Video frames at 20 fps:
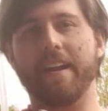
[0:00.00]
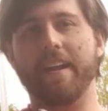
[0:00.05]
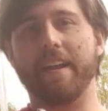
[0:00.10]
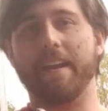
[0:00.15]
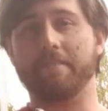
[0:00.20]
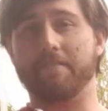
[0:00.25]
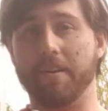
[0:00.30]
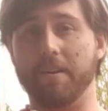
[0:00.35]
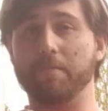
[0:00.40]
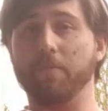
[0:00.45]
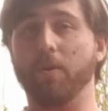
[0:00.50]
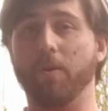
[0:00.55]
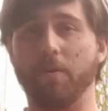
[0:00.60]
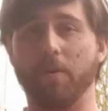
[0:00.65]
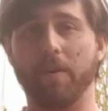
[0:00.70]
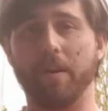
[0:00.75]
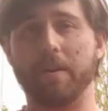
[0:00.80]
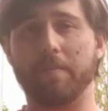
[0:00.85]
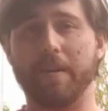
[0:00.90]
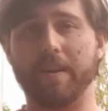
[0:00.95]
If they're more
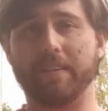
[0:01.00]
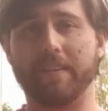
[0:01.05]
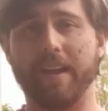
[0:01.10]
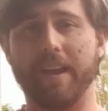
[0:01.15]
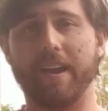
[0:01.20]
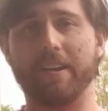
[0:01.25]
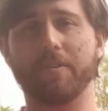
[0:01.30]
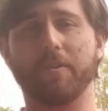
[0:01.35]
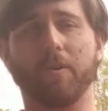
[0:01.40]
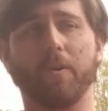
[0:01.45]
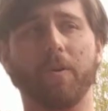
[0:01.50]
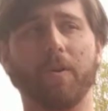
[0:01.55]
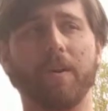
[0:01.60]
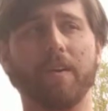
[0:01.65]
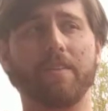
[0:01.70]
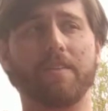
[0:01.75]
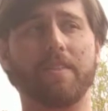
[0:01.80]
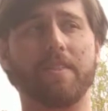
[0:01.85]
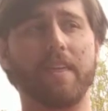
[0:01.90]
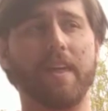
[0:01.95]
worried about that,
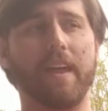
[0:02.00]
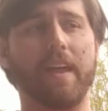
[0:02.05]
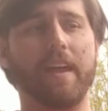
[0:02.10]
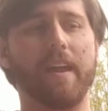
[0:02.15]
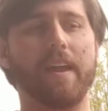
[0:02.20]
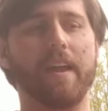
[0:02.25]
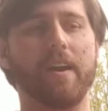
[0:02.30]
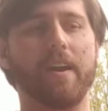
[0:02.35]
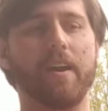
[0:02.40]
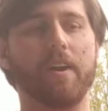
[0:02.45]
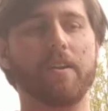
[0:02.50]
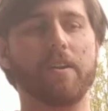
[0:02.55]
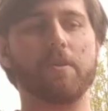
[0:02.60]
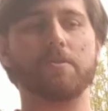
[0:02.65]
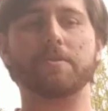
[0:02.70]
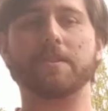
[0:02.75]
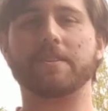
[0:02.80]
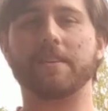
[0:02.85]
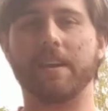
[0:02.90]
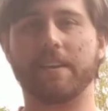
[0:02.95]
or they are
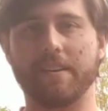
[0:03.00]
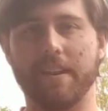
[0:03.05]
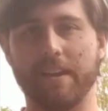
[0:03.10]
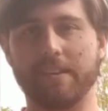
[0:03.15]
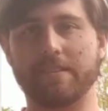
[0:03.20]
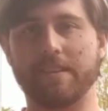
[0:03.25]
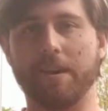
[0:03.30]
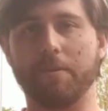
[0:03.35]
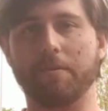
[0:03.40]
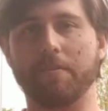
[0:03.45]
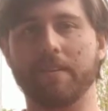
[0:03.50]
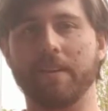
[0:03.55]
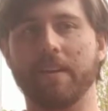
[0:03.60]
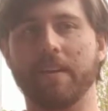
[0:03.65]
using techniques that would